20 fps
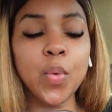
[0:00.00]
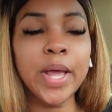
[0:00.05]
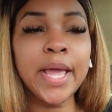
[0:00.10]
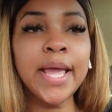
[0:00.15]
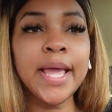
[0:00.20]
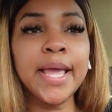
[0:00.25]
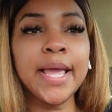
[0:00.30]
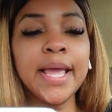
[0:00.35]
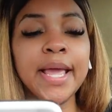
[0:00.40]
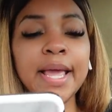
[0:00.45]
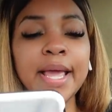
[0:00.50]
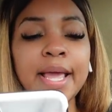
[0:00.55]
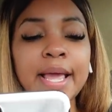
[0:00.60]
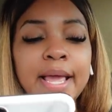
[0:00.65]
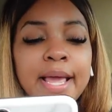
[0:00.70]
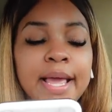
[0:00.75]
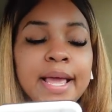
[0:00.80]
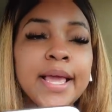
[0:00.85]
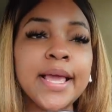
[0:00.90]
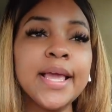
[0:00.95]

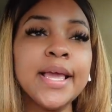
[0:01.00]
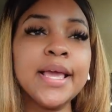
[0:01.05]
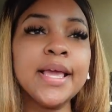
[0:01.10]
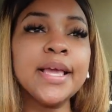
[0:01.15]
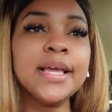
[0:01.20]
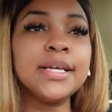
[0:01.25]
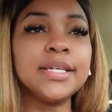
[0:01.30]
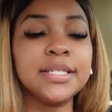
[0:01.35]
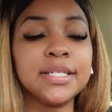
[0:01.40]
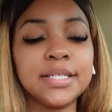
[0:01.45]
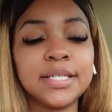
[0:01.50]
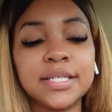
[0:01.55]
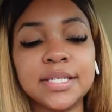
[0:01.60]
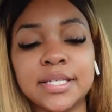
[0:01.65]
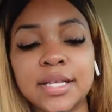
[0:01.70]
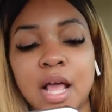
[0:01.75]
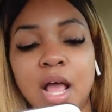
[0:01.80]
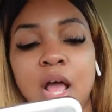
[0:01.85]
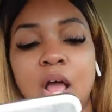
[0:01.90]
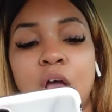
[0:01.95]
weeks.